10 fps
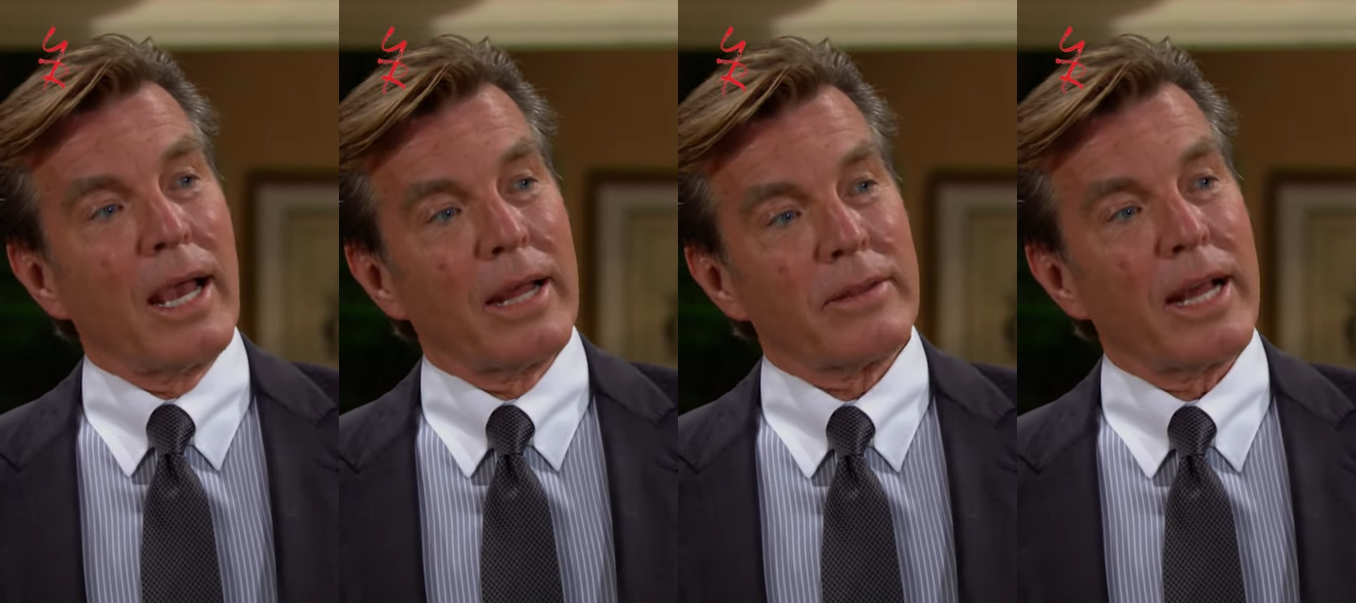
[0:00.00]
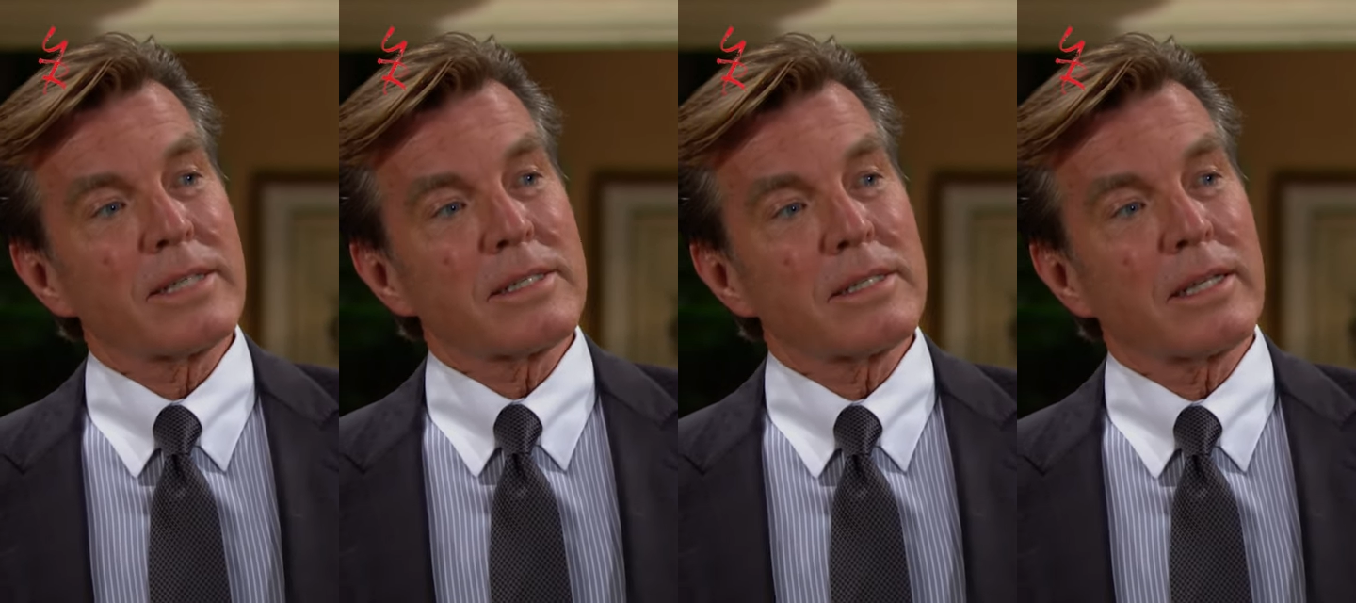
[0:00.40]
And
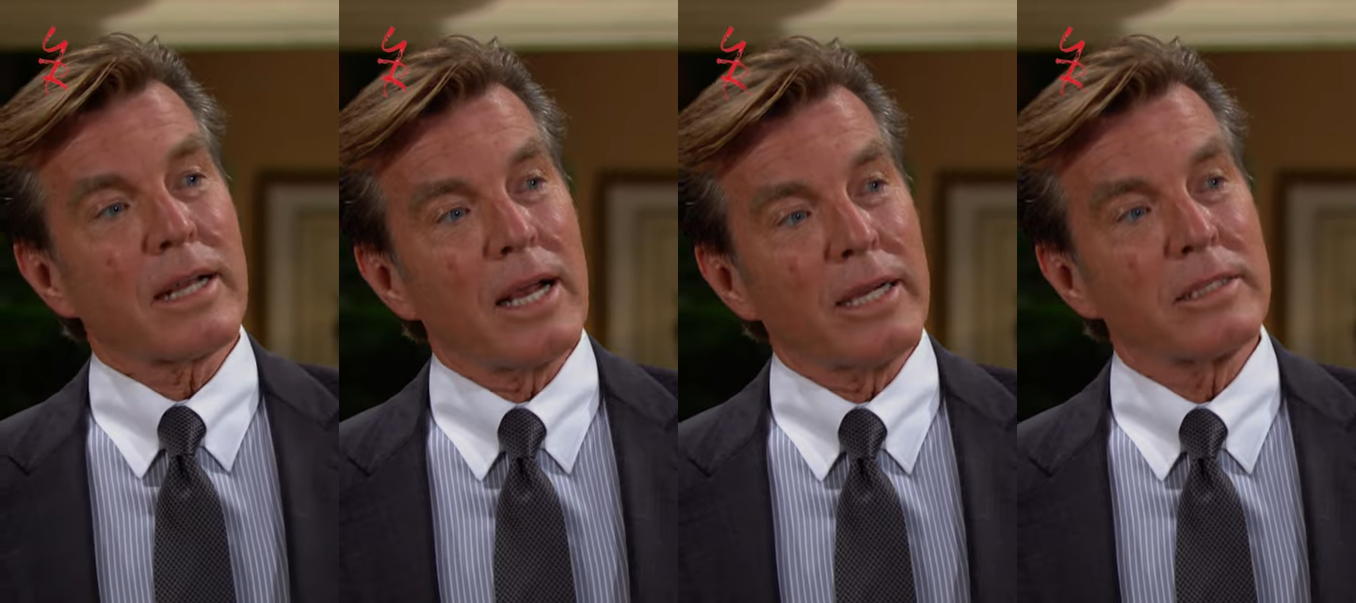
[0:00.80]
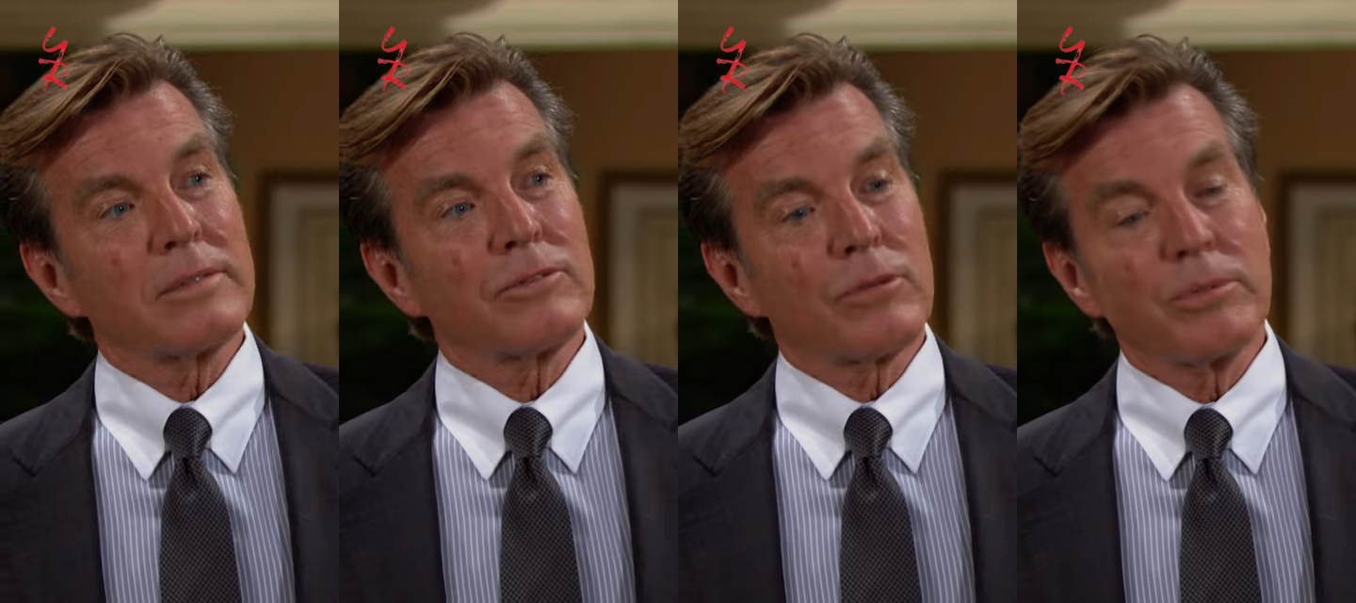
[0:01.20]
that's the kind
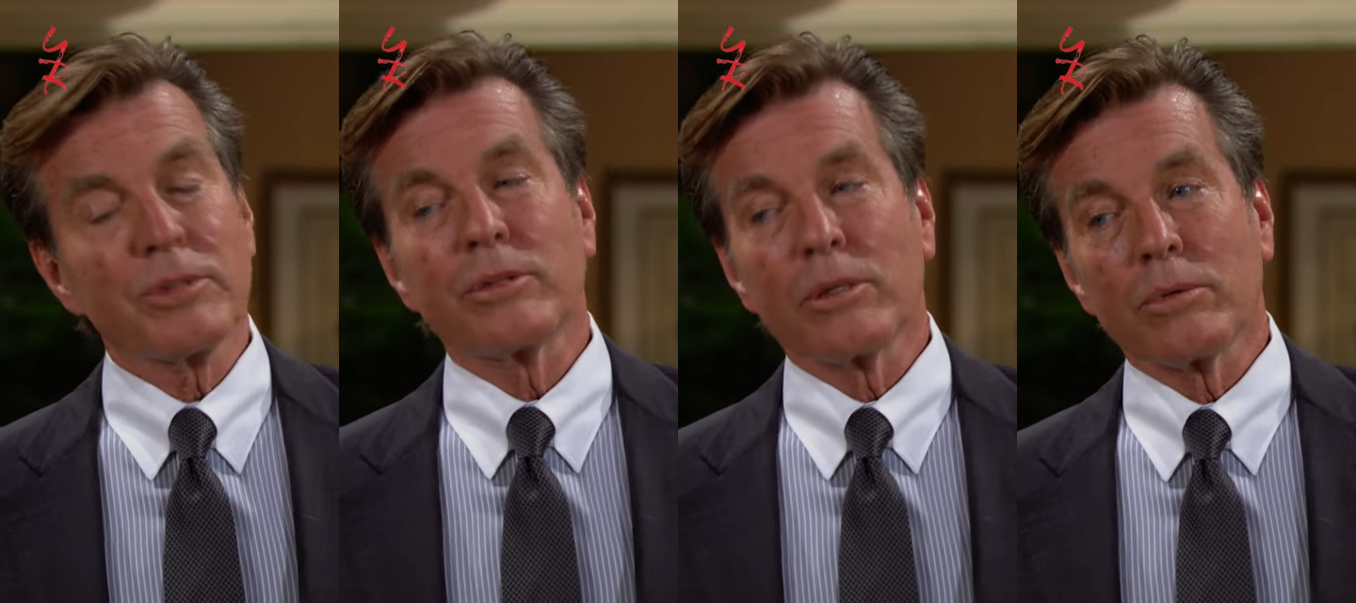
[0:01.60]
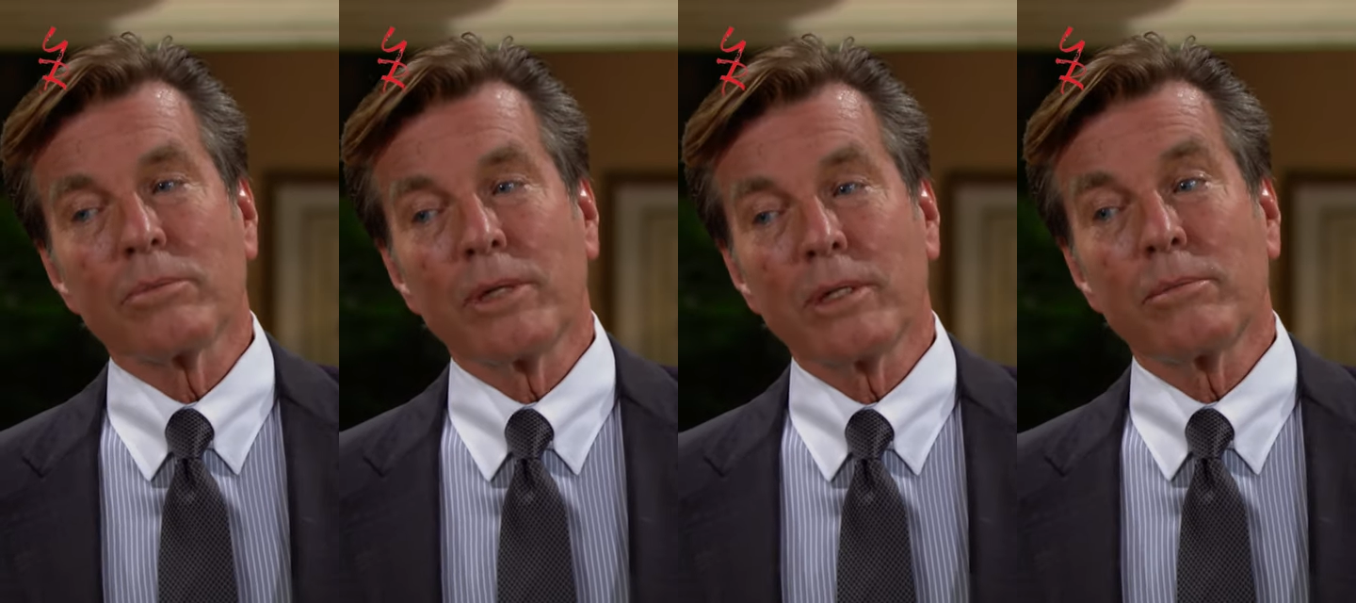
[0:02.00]
of tribute that
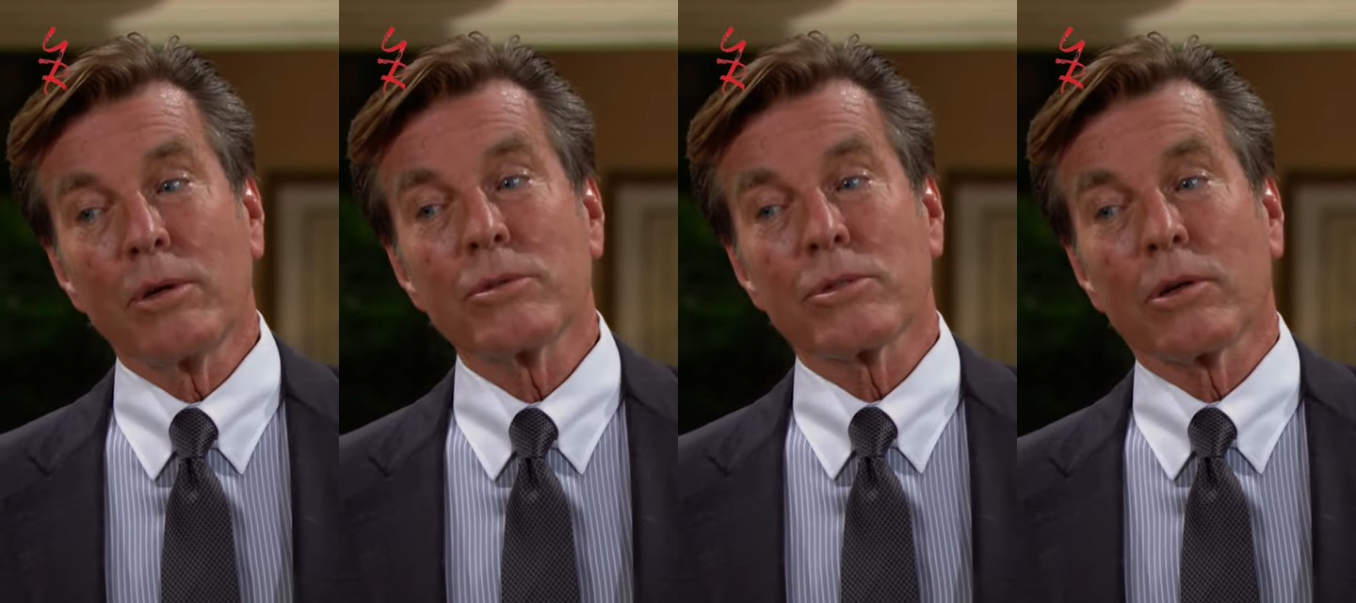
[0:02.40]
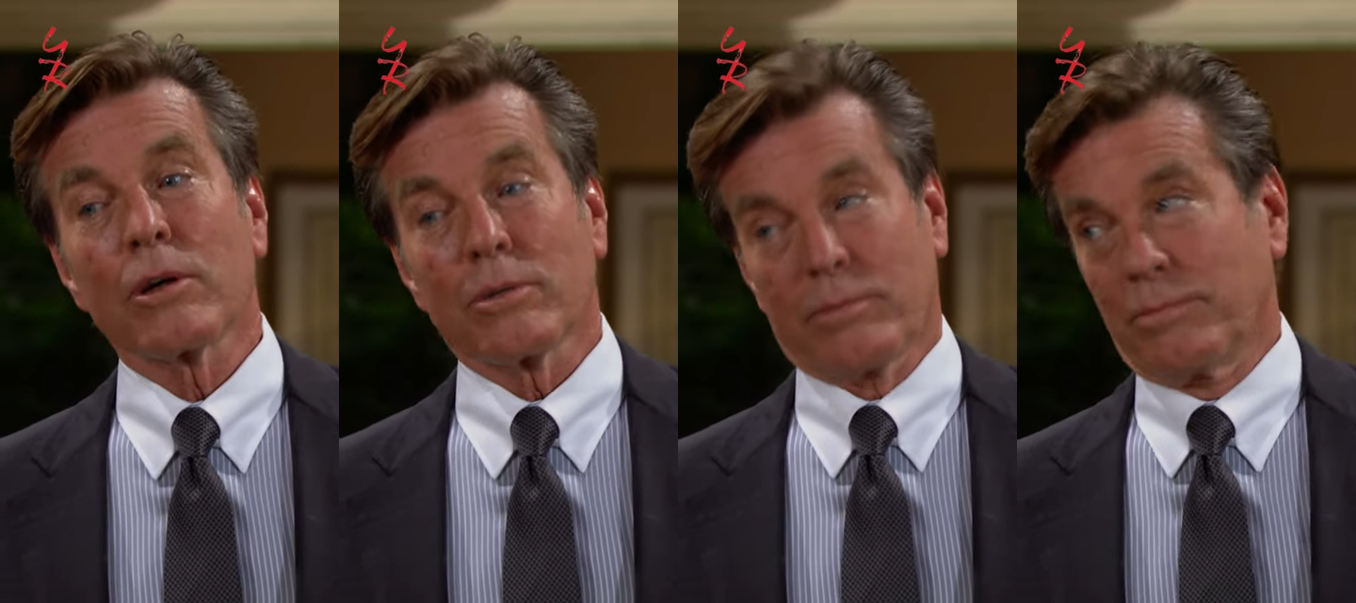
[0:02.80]
would mean the most to
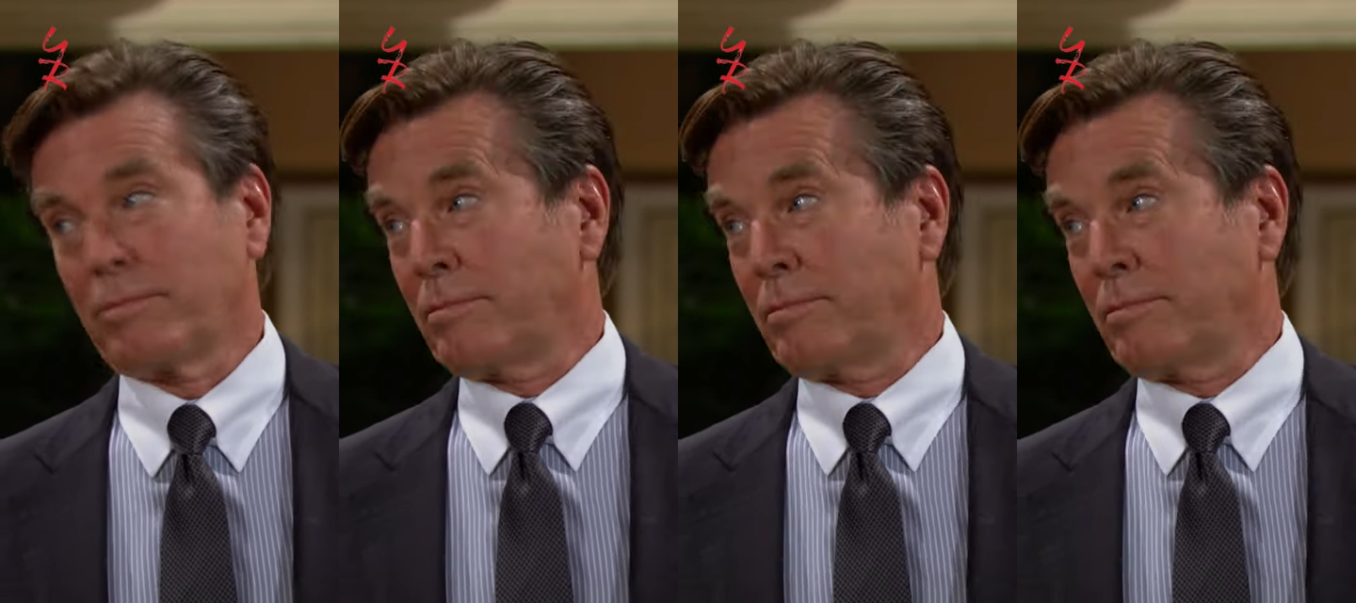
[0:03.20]
her.